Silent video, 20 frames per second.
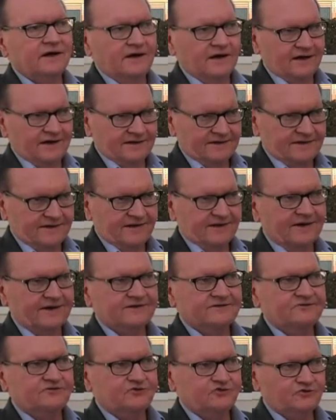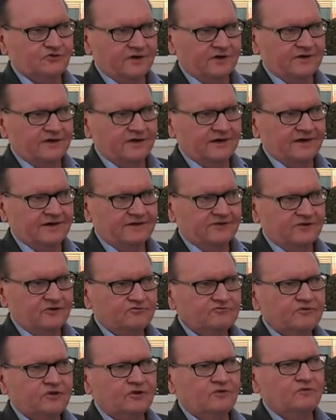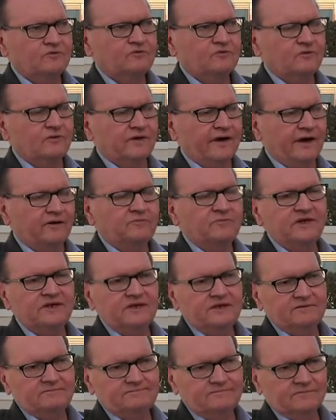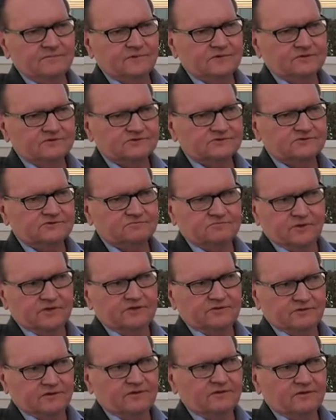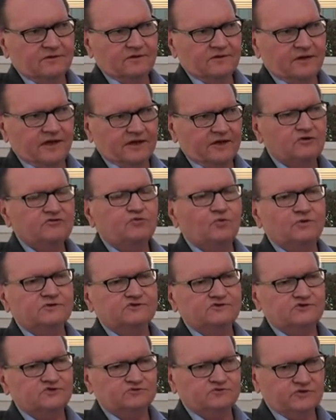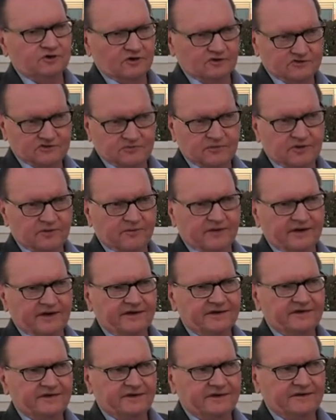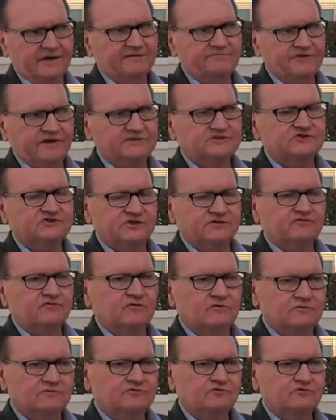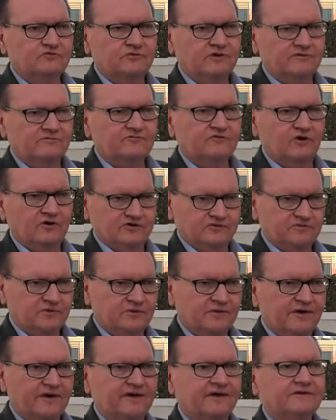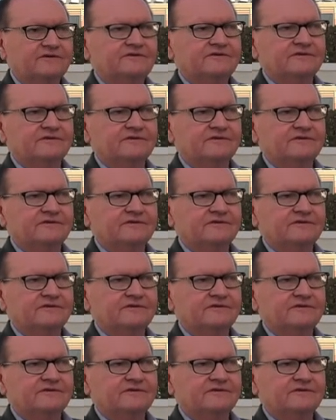I do. I don't know how many, but I know the ones who talk to me about it, and then I've had several who have talked to me about it,